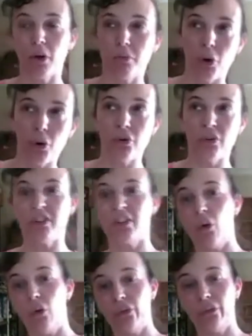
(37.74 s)
pros,
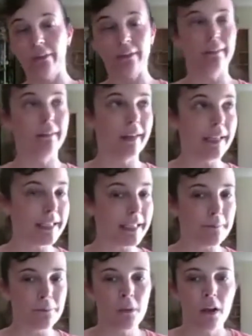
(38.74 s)
cons,
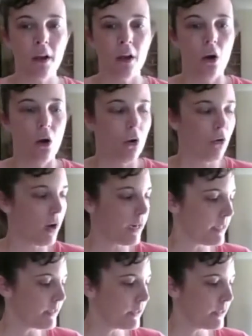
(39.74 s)
easy. Alrighty,